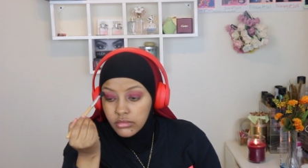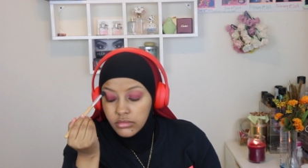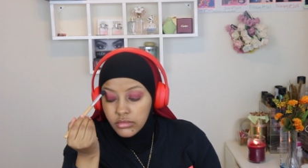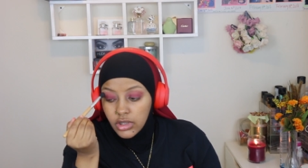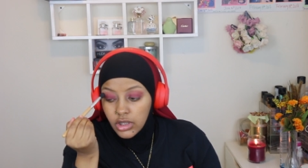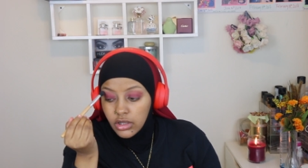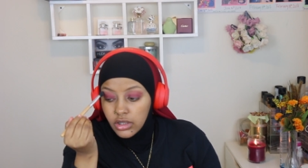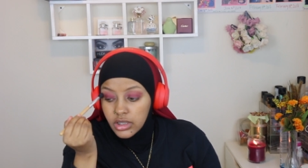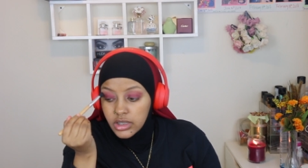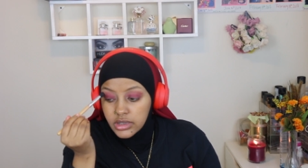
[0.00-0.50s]

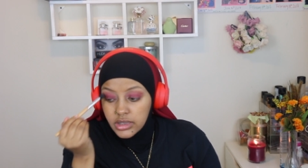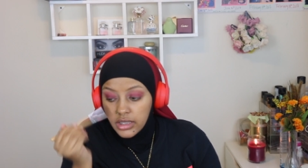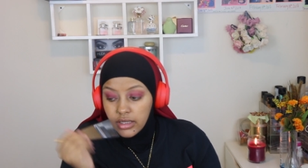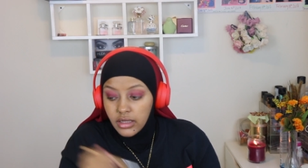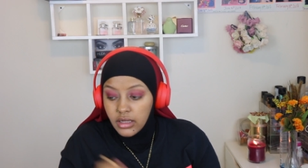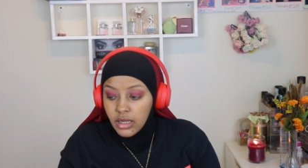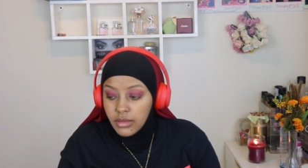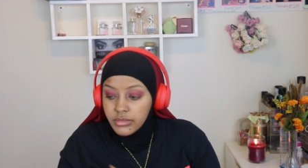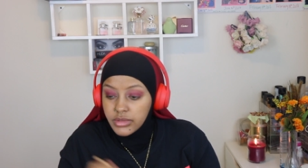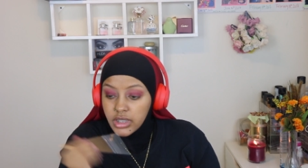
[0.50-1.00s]
The look is
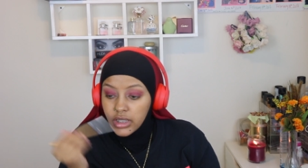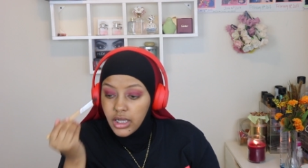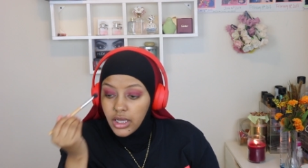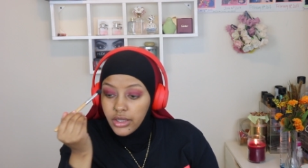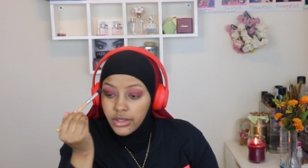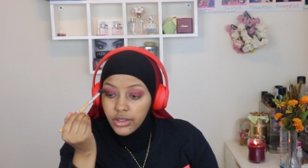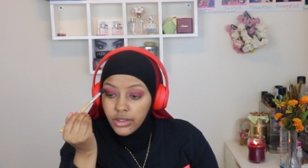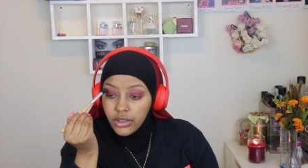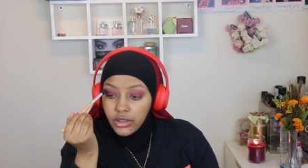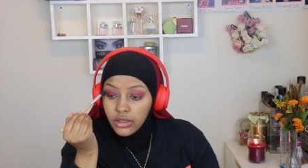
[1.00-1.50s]
going to come
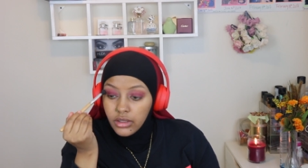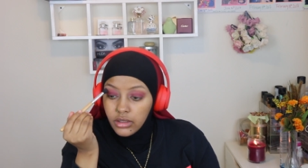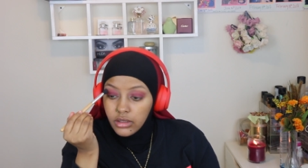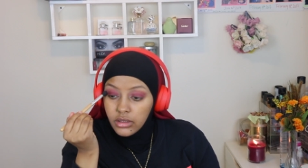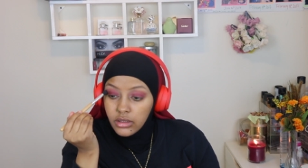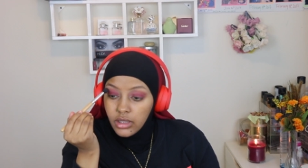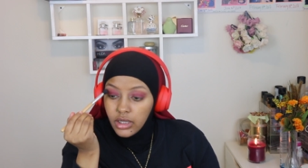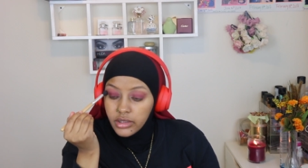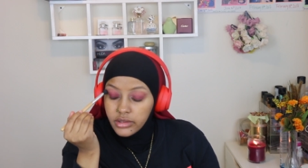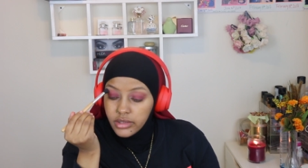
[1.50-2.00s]
together
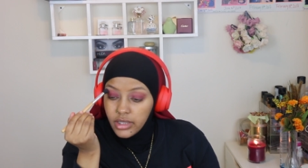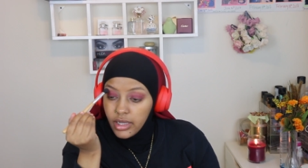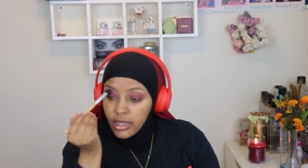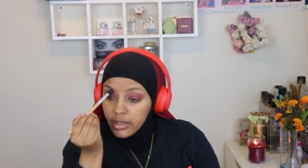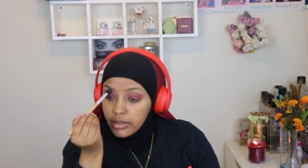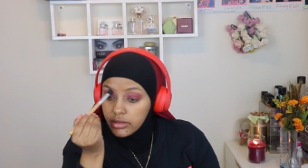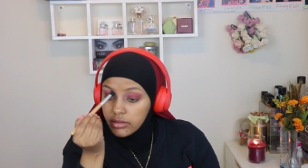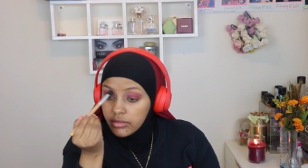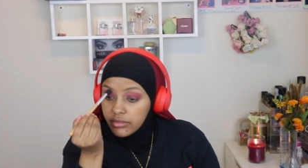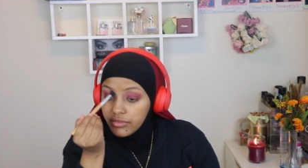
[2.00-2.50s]

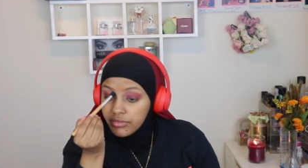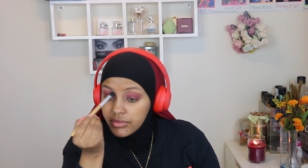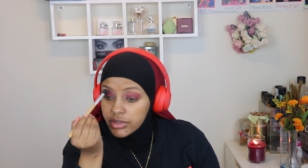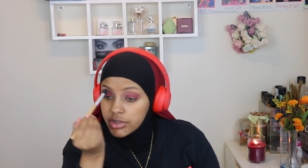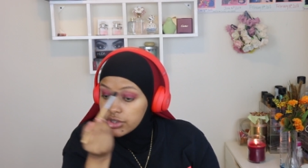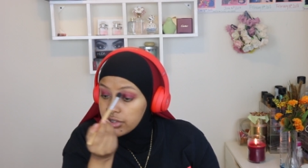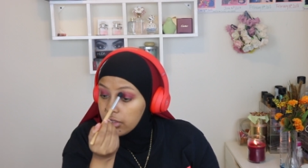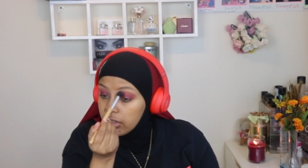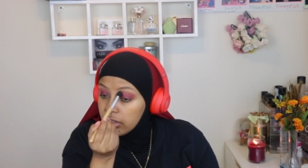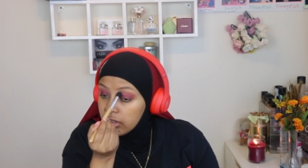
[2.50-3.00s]
then, for
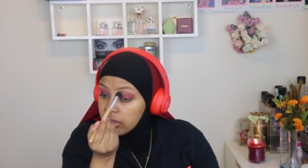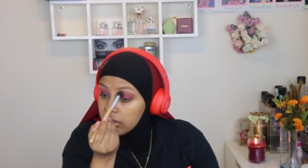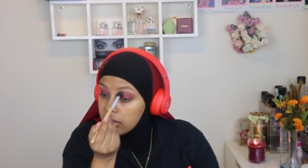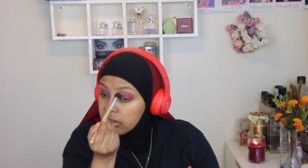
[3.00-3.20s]
sure.